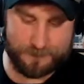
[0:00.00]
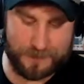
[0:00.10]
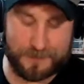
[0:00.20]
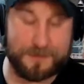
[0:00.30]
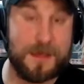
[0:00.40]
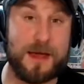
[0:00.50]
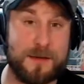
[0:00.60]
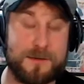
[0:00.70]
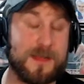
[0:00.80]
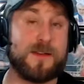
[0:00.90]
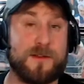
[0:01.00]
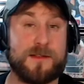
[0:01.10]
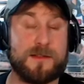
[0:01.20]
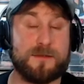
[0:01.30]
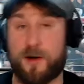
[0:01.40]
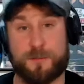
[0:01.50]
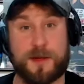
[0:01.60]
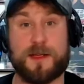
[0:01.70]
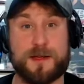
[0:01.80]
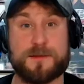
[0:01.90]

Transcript: It's sad really. It's heartbreaking.